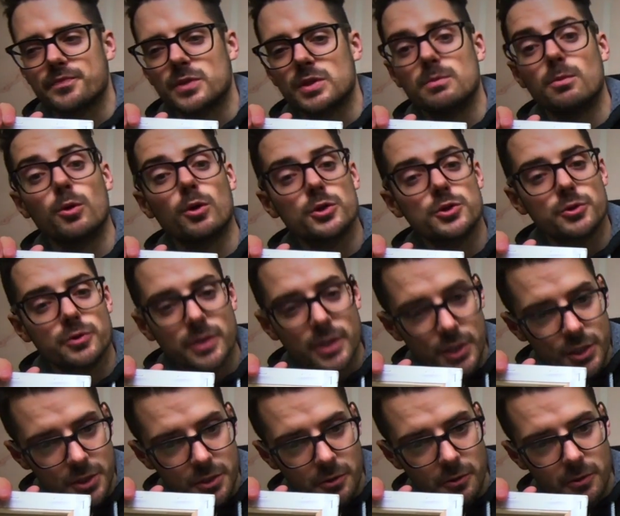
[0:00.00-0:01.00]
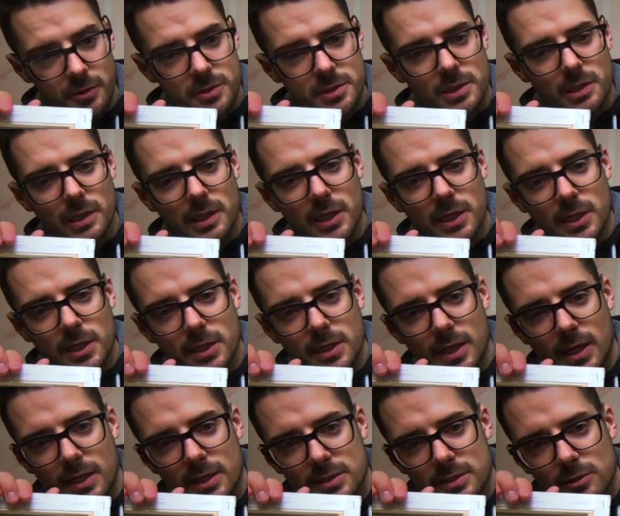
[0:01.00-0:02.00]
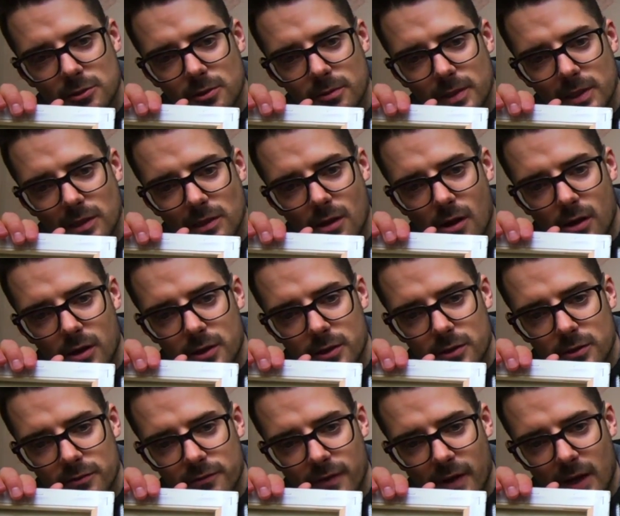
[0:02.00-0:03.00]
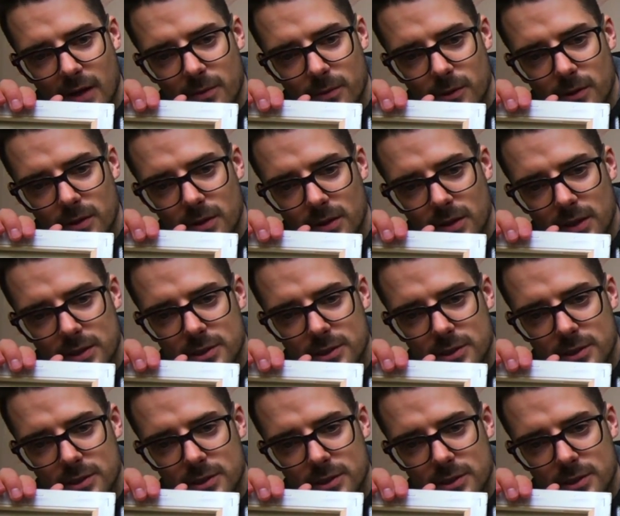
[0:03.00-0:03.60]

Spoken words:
More traditional is the linen, and it's a little bit longer fiber. It's